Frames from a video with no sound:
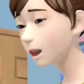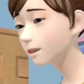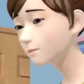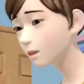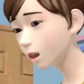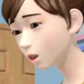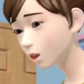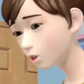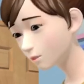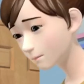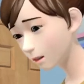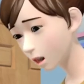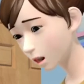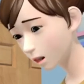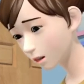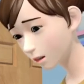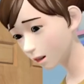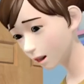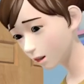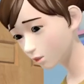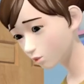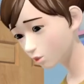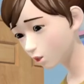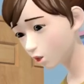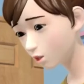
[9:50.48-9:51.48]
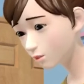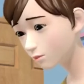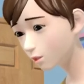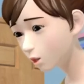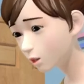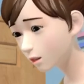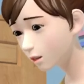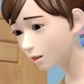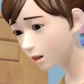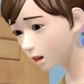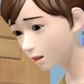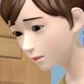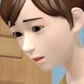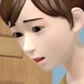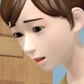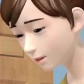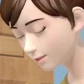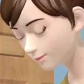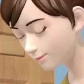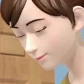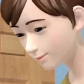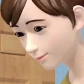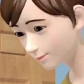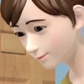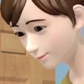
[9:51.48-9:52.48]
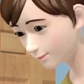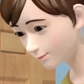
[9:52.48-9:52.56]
you because she wants to be like her sister.